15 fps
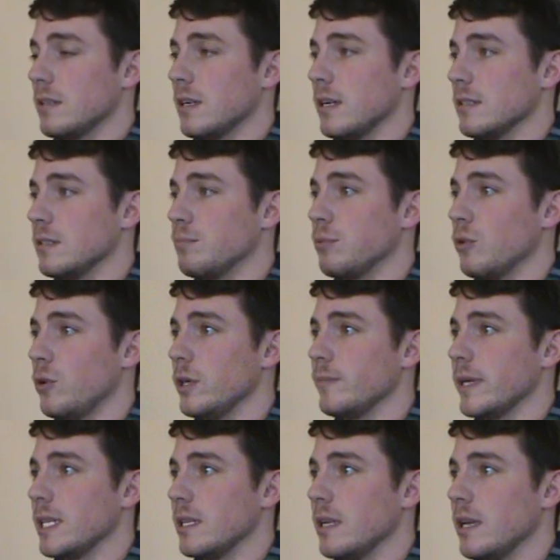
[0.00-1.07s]
uh
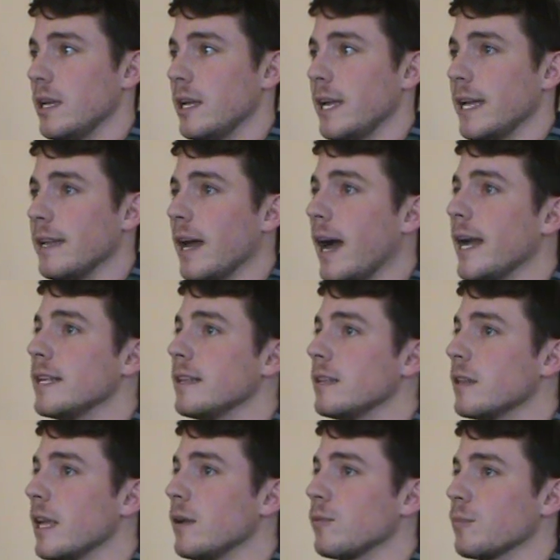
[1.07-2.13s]
deployment and I
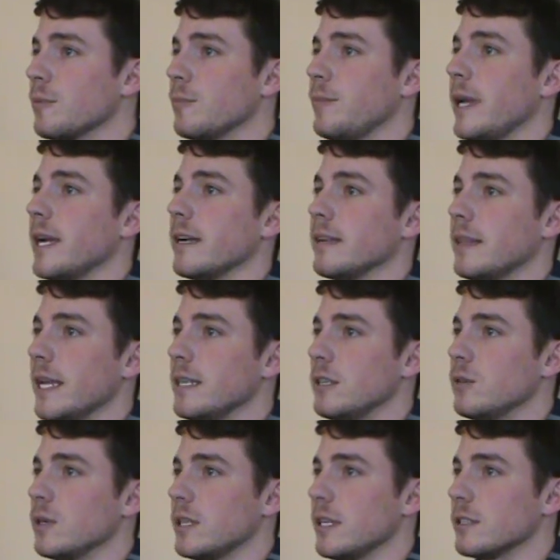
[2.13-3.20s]
they were prepared. They
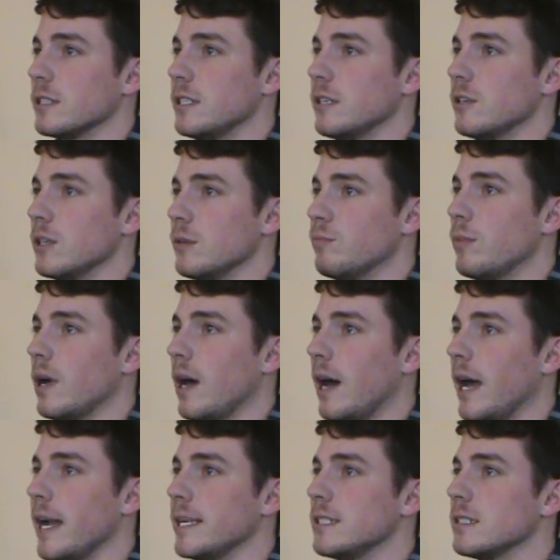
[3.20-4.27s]
knew what they were doing,
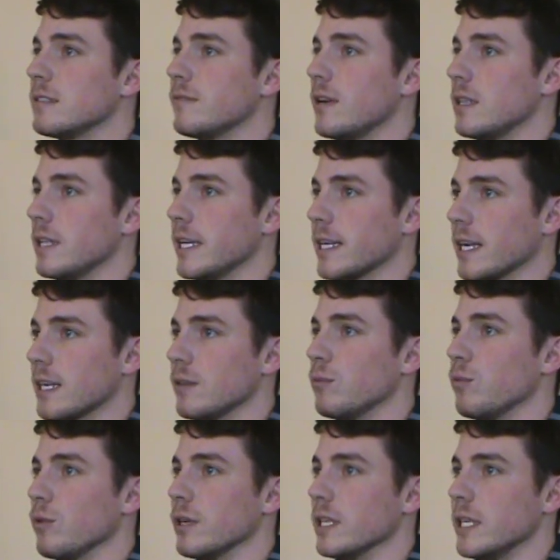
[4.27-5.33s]
but I just felt like I
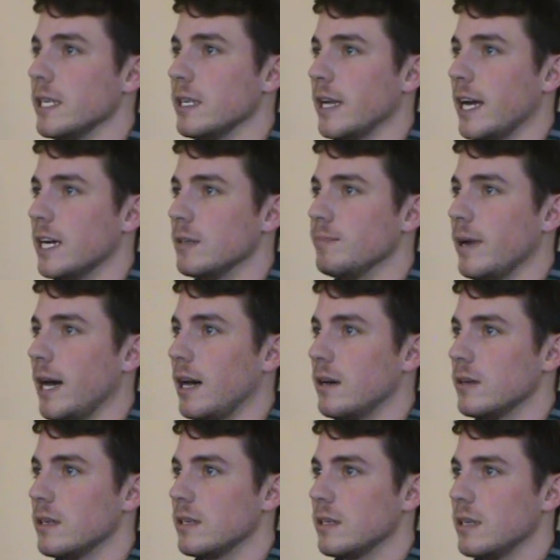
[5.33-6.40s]
could really help
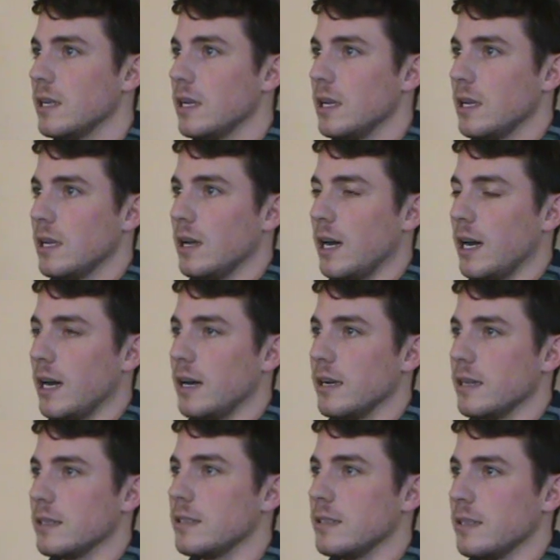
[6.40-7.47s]
out. Oh wow!
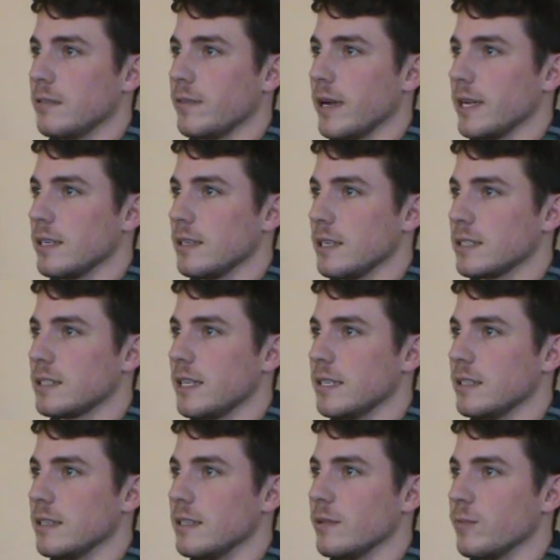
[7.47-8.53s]
Uh, if I
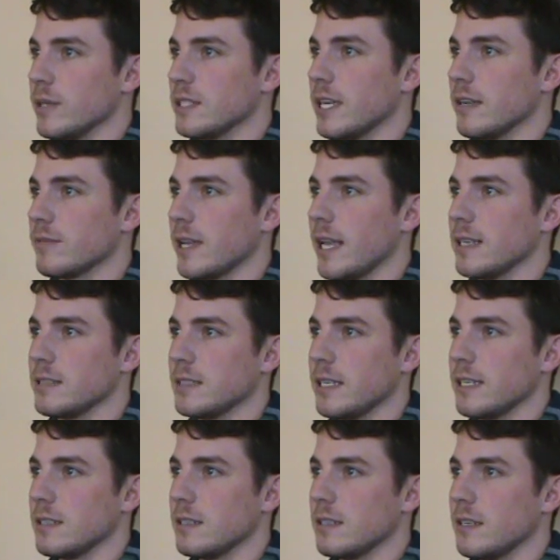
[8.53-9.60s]
extended and went to
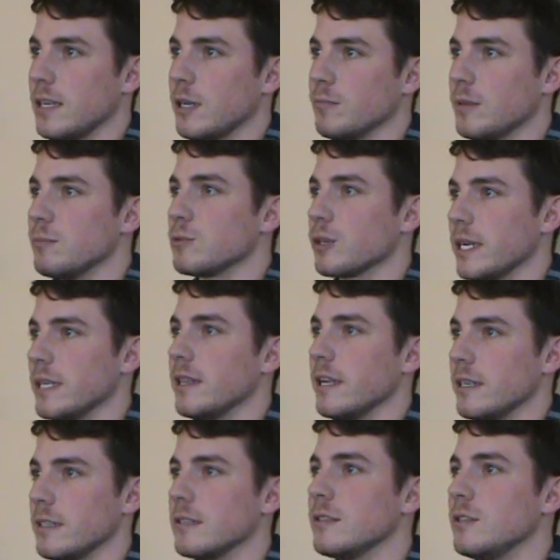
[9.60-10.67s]
Afghanistan and helped them train
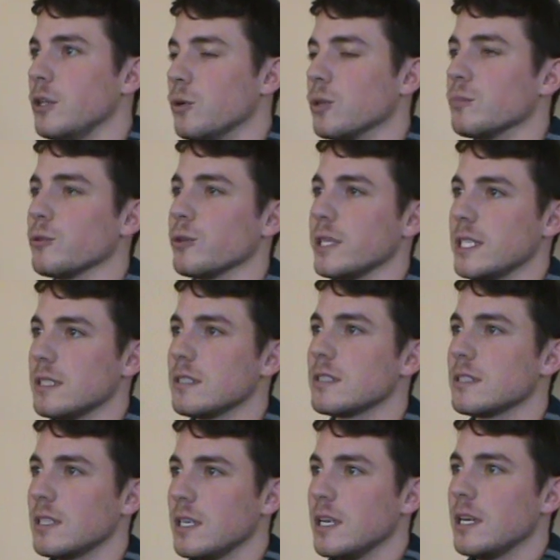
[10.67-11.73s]
their newer
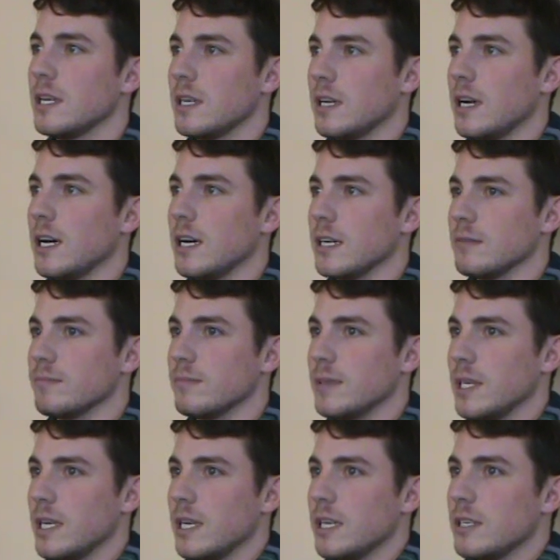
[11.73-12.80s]
Marines. Wow. Um,
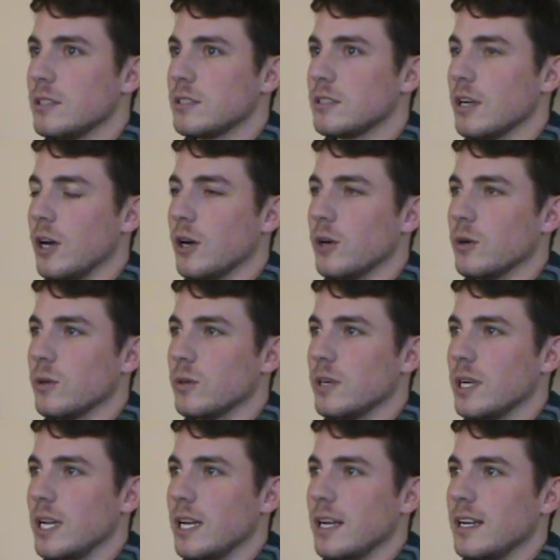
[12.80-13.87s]
so